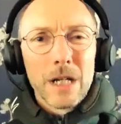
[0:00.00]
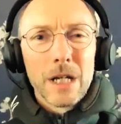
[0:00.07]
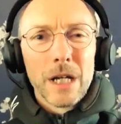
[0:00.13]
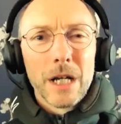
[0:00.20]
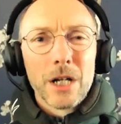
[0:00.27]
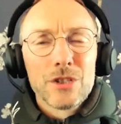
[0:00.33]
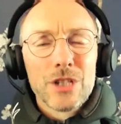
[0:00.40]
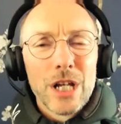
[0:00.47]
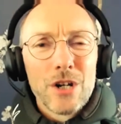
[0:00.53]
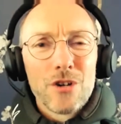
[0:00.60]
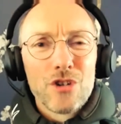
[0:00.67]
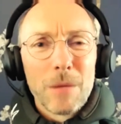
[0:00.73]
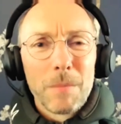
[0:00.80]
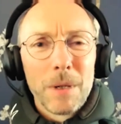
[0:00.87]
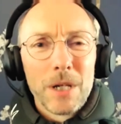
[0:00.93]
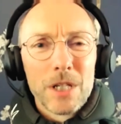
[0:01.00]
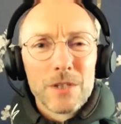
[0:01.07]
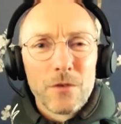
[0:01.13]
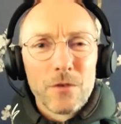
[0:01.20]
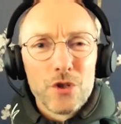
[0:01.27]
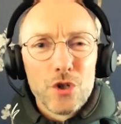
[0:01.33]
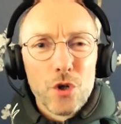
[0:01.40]
container shipping is
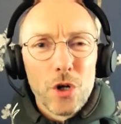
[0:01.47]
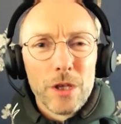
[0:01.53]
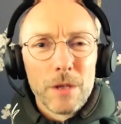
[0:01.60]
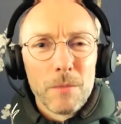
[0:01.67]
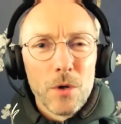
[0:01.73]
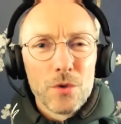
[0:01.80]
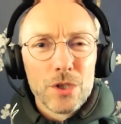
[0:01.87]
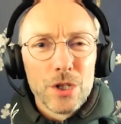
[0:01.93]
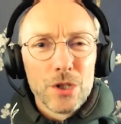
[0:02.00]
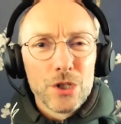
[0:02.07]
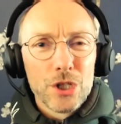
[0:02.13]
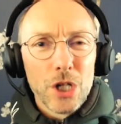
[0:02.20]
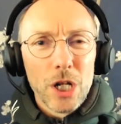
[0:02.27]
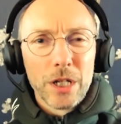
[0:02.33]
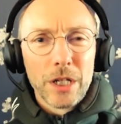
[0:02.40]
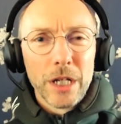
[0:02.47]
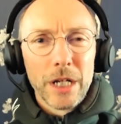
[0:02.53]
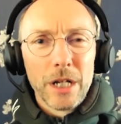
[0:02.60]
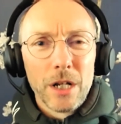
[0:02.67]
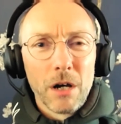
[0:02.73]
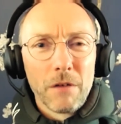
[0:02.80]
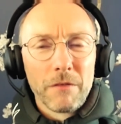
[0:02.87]
for sure the most
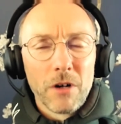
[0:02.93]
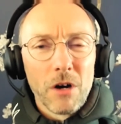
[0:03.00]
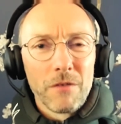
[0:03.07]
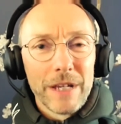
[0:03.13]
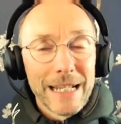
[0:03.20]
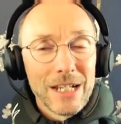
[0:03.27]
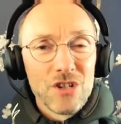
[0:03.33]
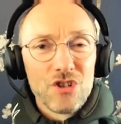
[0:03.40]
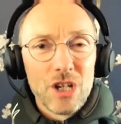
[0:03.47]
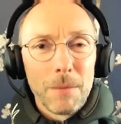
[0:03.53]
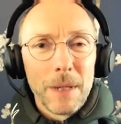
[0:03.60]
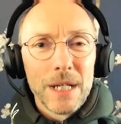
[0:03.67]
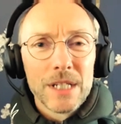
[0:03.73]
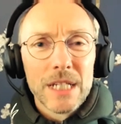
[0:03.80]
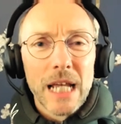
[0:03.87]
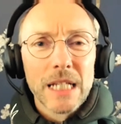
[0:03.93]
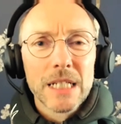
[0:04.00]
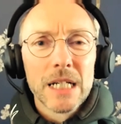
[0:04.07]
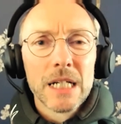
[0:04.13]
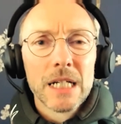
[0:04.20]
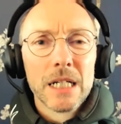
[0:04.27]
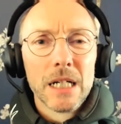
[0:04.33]
consolidated of any shipping
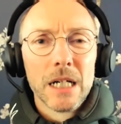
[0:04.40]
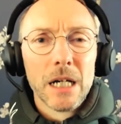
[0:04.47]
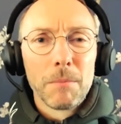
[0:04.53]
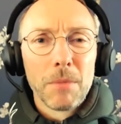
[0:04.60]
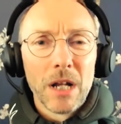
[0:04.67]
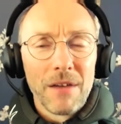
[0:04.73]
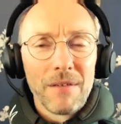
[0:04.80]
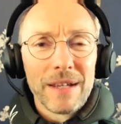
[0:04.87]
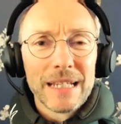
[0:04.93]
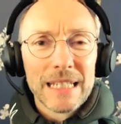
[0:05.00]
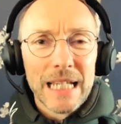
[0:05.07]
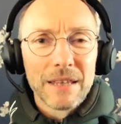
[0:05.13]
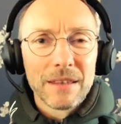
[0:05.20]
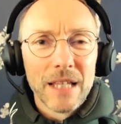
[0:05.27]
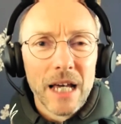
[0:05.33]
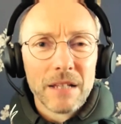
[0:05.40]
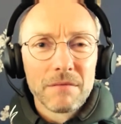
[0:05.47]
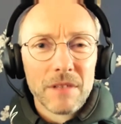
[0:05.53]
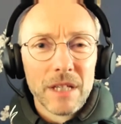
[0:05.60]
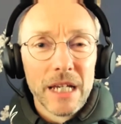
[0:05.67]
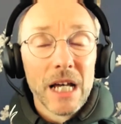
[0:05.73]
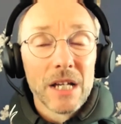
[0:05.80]
sector. But having said that,
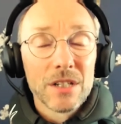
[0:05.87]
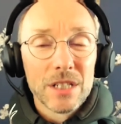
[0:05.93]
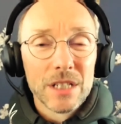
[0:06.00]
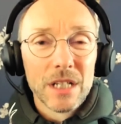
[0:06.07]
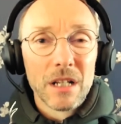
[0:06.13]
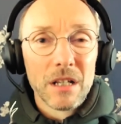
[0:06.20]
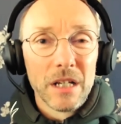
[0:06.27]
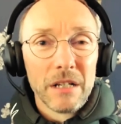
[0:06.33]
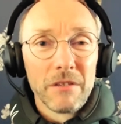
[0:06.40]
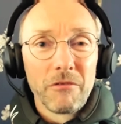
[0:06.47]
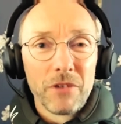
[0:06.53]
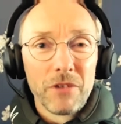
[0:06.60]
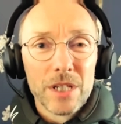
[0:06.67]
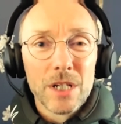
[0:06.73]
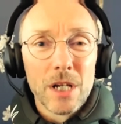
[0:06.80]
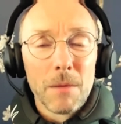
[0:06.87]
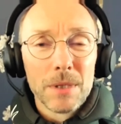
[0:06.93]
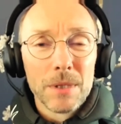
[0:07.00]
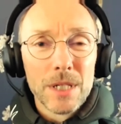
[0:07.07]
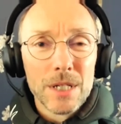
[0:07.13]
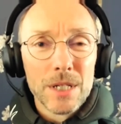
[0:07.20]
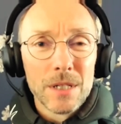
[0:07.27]
they are still in fierce
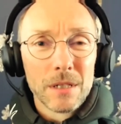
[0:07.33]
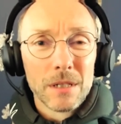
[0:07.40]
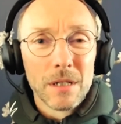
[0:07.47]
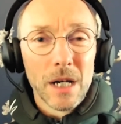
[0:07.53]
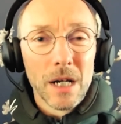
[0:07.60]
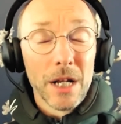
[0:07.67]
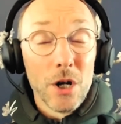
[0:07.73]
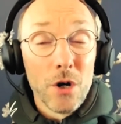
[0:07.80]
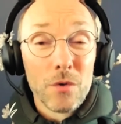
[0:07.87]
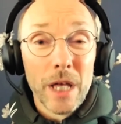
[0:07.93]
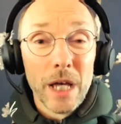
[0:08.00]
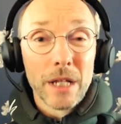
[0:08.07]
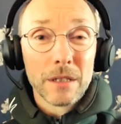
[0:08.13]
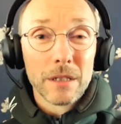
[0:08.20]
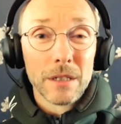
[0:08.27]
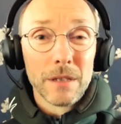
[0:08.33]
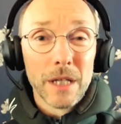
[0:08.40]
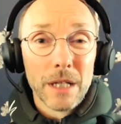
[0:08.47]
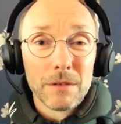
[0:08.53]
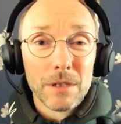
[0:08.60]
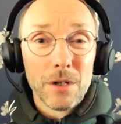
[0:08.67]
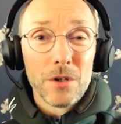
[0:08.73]
competition. I know that
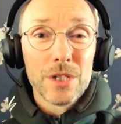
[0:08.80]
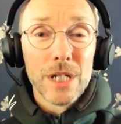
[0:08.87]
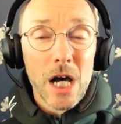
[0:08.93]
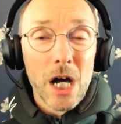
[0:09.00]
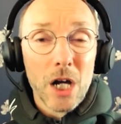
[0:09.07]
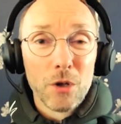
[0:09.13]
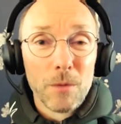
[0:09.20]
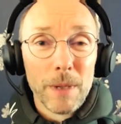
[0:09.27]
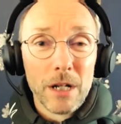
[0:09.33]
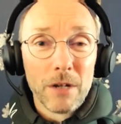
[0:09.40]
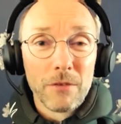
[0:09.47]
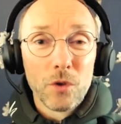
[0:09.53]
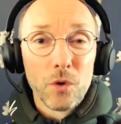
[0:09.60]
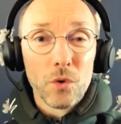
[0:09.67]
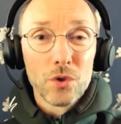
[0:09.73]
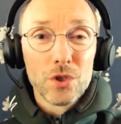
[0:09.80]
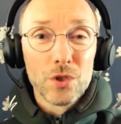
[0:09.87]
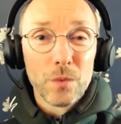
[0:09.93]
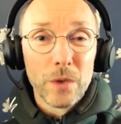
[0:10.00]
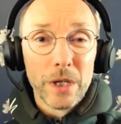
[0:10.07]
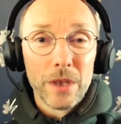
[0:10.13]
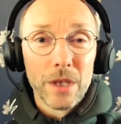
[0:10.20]
there is an argument, of course,
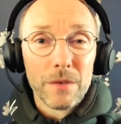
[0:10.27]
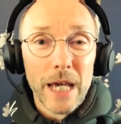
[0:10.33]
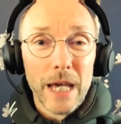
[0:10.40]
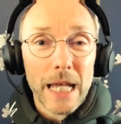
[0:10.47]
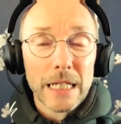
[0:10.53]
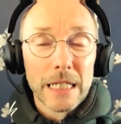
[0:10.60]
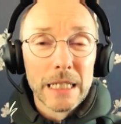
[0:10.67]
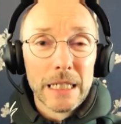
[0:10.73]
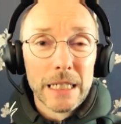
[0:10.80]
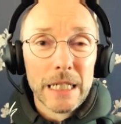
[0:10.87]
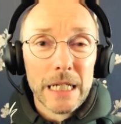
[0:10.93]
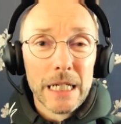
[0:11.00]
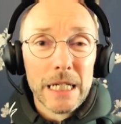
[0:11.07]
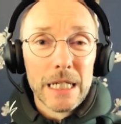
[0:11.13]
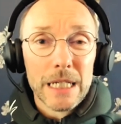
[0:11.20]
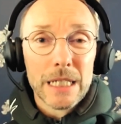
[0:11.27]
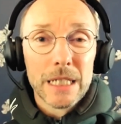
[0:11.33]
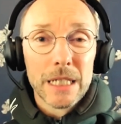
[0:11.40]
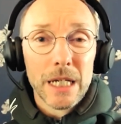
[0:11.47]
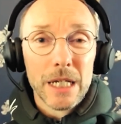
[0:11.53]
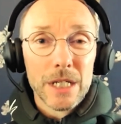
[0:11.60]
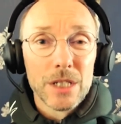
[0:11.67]
whether that
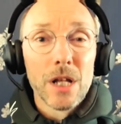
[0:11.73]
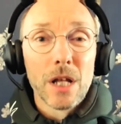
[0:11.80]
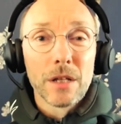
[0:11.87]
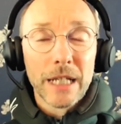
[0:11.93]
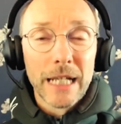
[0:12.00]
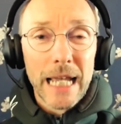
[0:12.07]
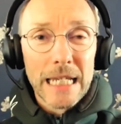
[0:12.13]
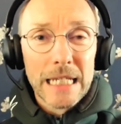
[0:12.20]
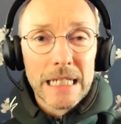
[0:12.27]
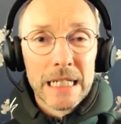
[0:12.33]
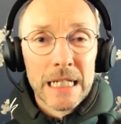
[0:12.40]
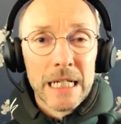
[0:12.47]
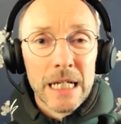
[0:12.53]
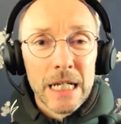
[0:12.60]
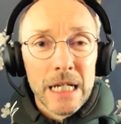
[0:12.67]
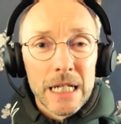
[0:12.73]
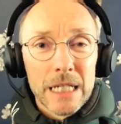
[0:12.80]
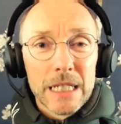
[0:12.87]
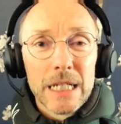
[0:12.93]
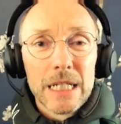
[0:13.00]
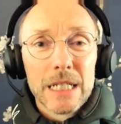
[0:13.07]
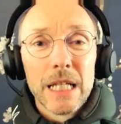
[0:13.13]
is not the case,
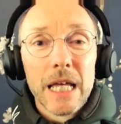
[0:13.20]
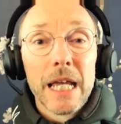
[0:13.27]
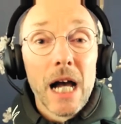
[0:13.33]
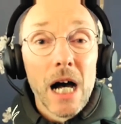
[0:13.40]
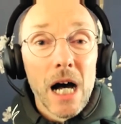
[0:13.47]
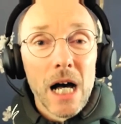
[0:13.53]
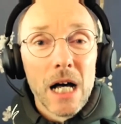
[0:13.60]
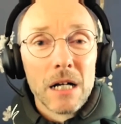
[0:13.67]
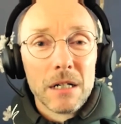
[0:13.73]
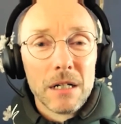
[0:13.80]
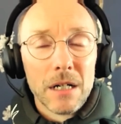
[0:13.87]
since they are,